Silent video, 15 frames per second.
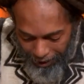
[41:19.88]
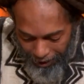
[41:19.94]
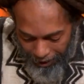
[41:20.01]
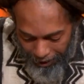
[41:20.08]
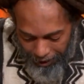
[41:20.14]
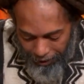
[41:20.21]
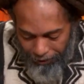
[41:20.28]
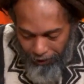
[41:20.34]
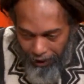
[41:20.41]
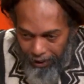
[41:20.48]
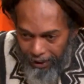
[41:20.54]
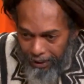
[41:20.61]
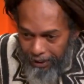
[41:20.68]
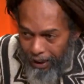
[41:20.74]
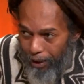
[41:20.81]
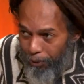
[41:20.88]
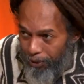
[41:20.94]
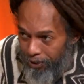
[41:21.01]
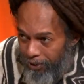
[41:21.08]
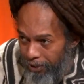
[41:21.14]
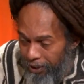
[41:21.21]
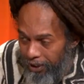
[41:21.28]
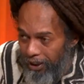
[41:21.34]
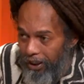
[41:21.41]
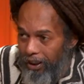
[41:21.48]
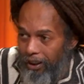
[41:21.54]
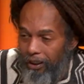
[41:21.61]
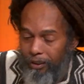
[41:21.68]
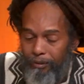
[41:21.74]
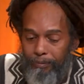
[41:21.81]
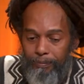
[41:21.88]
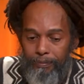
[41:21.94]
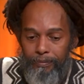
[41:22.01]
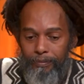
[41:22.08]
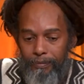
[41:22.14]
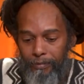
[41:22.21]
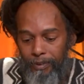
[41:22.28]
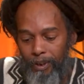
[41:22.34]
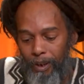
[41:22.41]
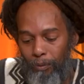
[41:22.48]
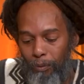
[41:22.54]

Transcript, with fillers: he felt that that wasn't, uh, it